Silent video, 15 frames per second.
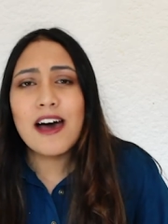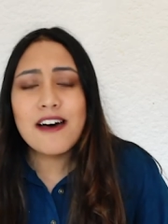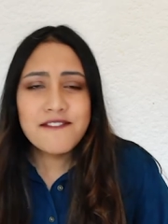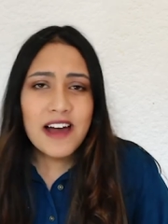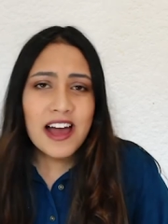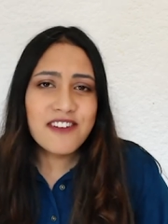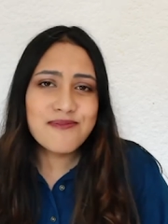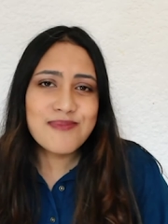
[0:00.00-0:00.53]

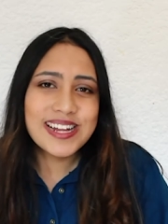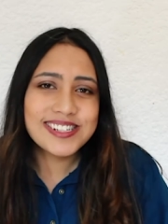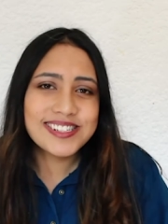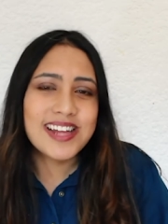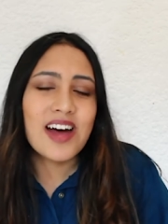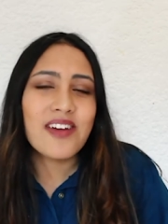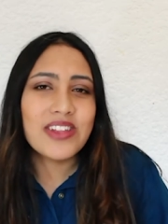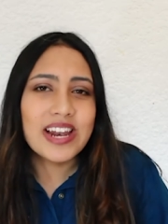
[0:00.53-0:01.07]
Five months
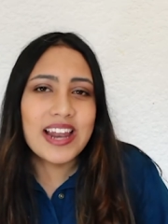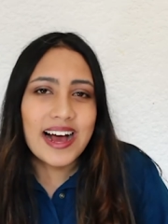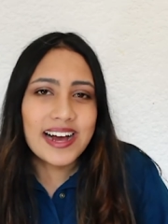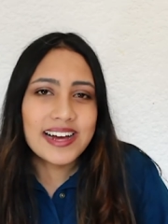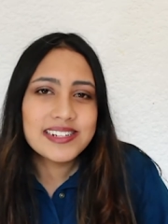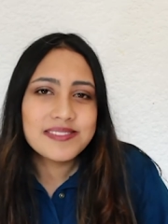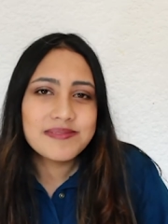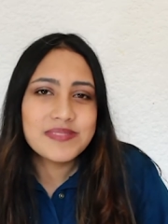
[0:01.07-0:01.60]
down the
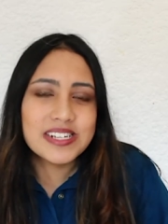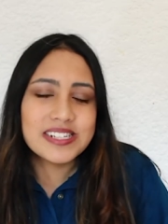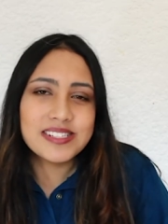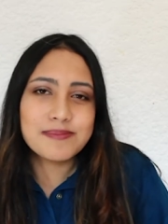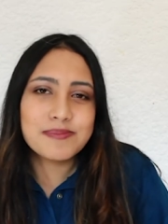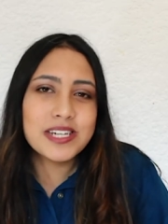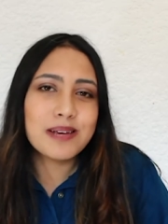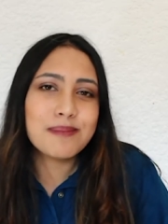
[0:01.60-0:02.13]
line, in
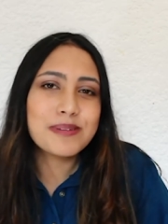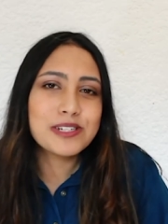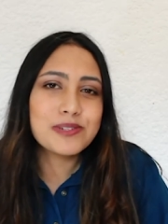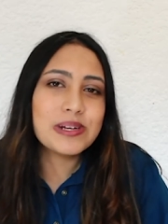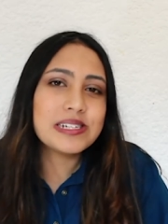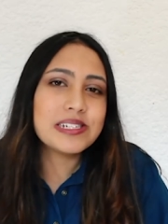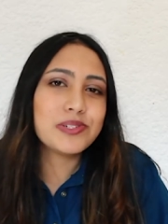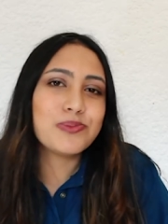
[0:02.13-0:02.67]
September
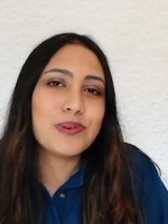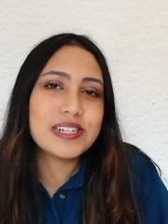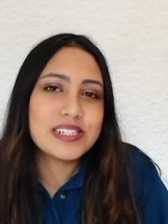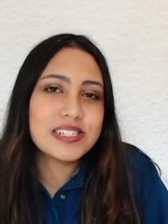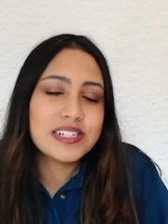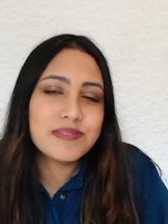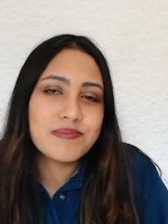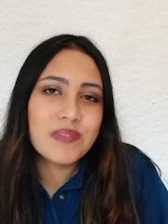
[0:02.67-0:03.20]

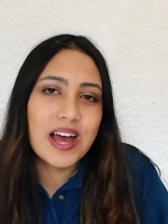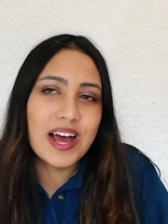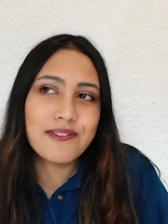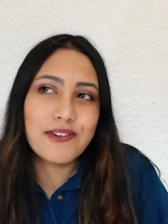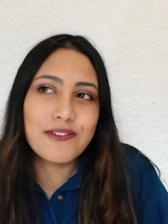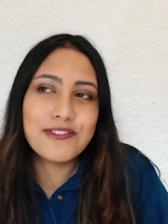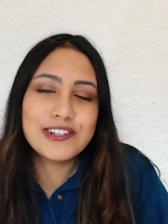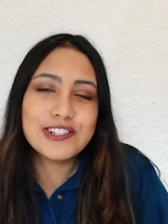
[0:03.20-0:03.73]
2020, I have
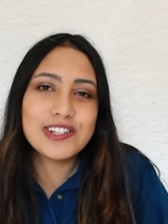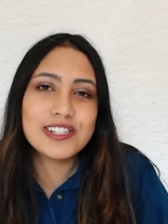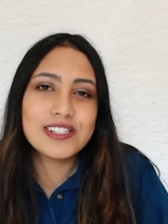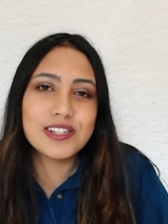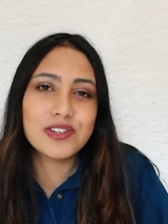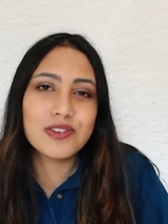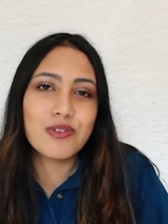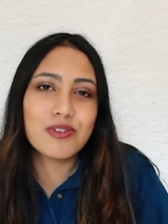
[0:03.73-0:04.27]
officially
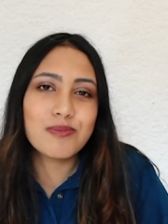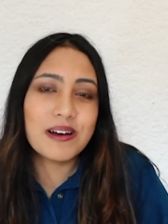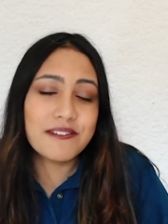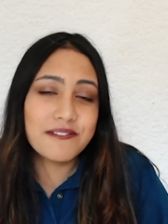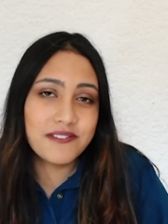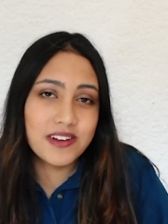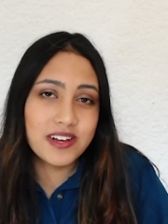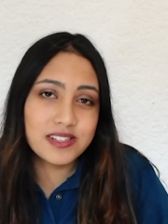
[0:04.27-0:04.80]
secured my
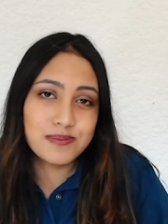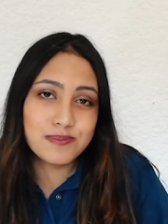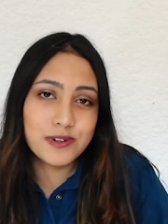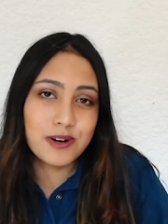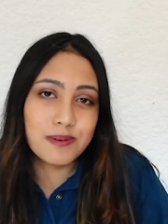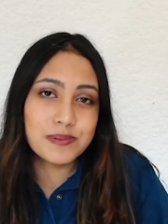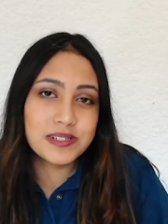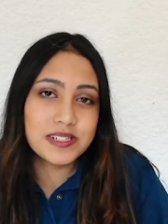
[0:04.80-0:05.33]
first
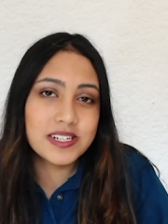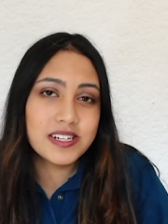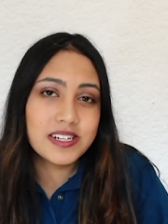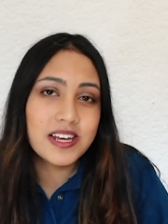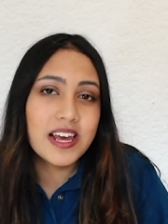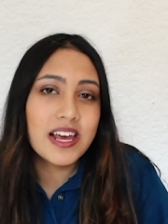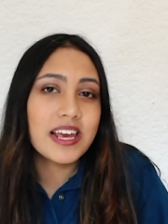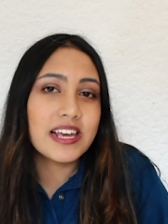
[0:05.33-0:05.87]
property
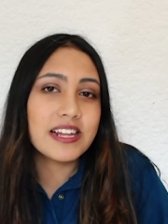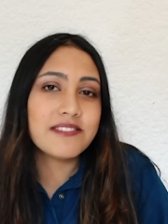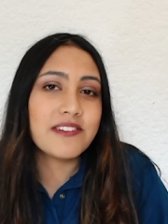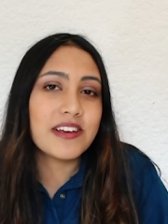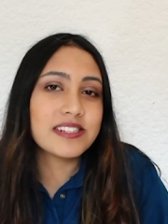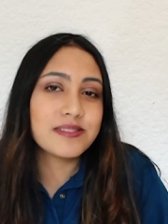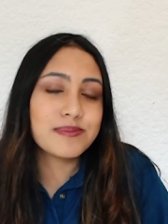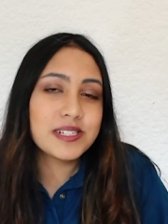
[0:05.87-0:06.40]

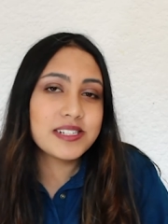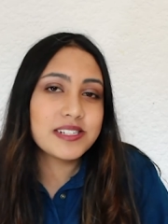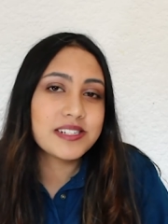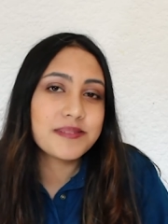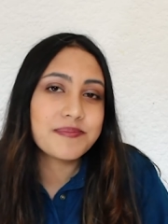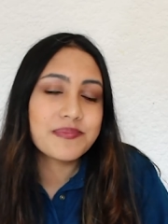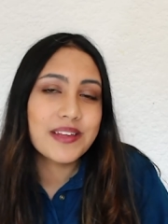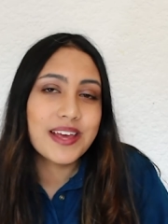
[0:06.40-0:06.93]
investment,
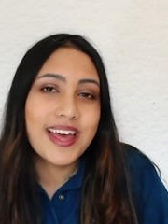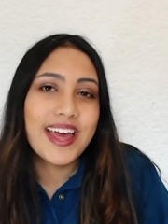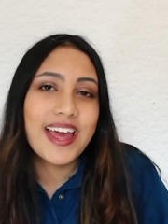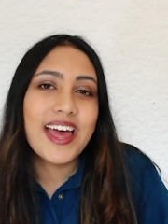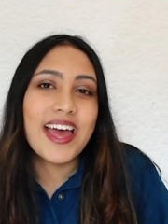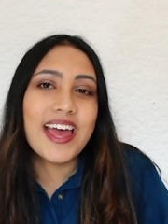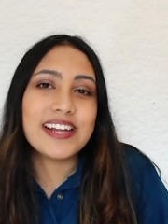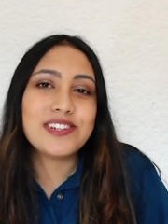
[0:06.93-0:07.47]

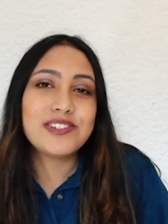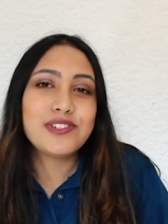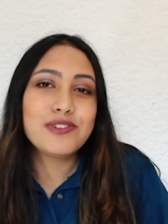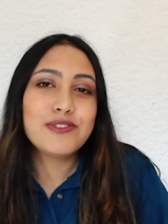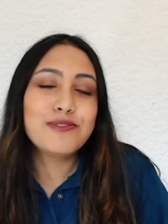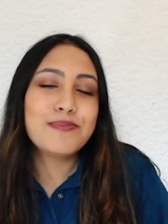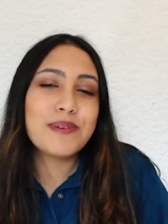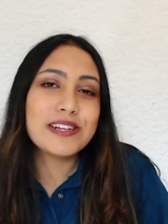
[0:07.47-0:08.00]
a
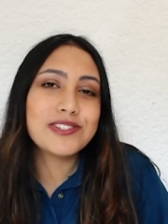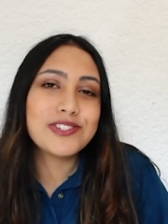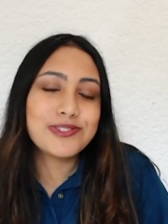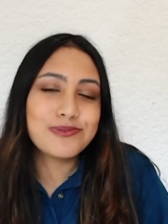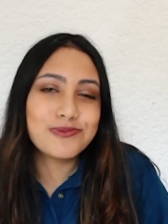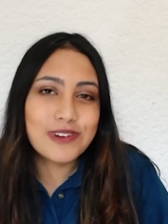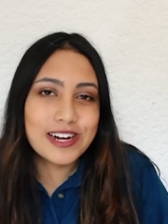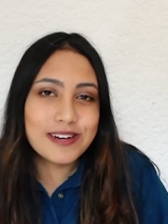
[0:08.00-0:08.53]
two
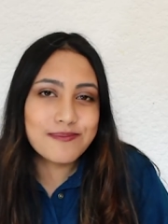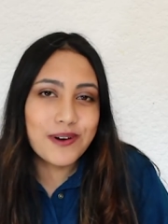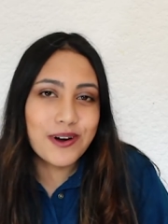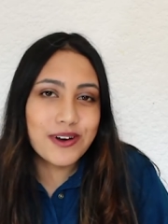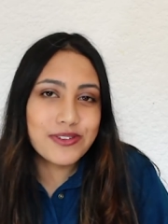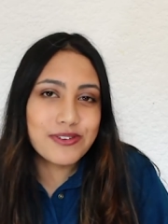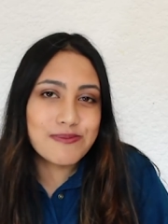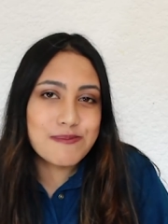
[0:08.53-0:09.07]
bedroom, one
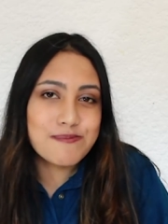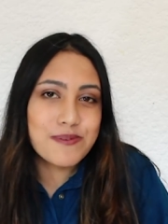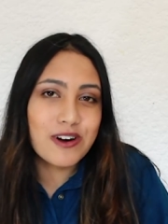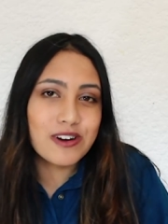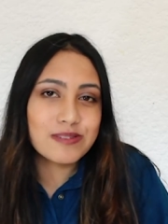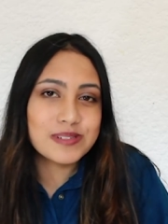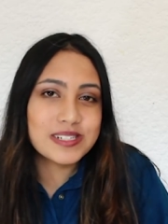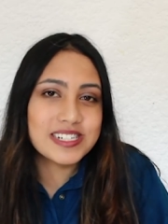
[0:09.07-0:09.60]
bathroom
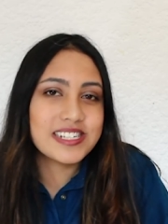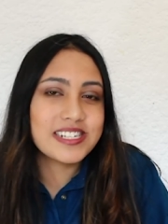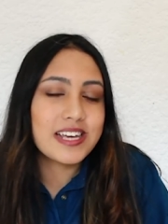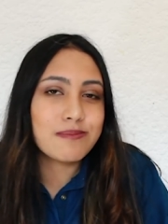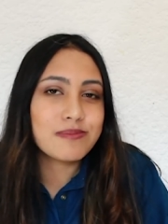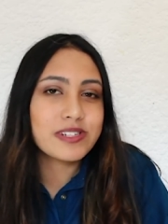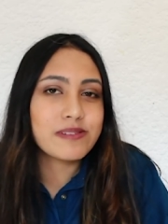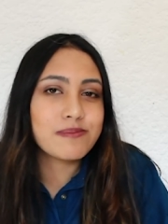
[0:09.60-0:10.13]
apartment in
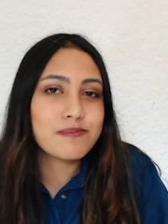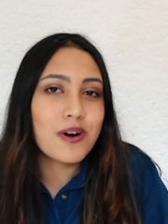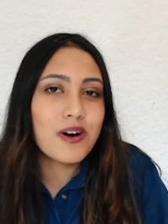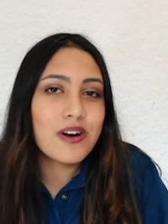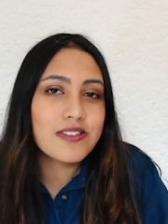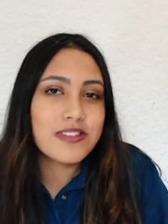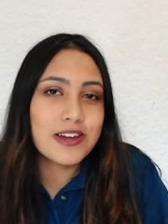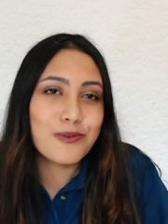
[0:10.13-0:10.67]
Kempton
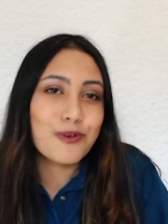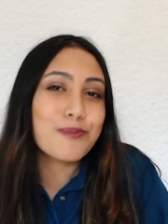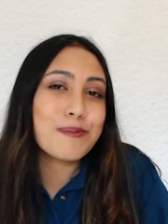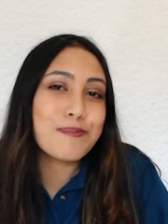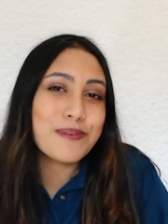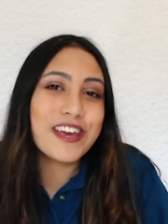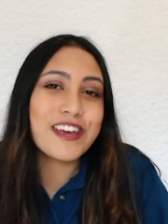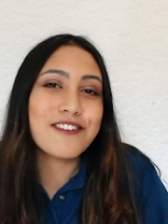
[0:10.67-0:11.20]
Park that will be
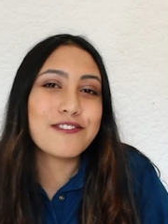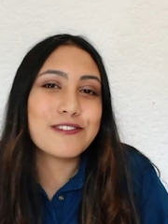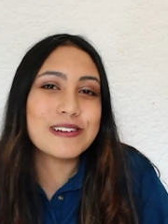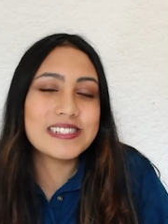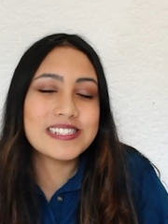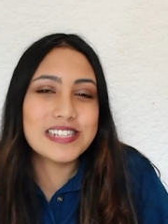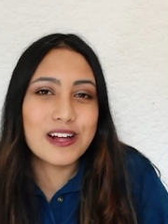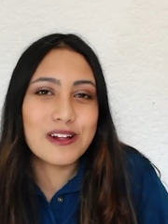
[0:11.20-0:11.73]
paying for
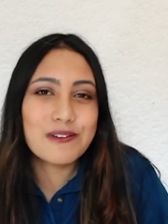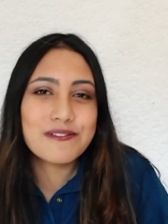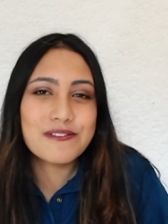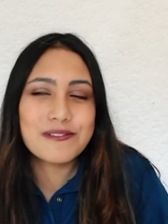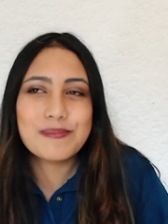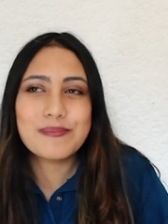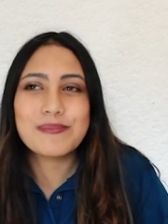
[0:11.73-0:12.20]
itself.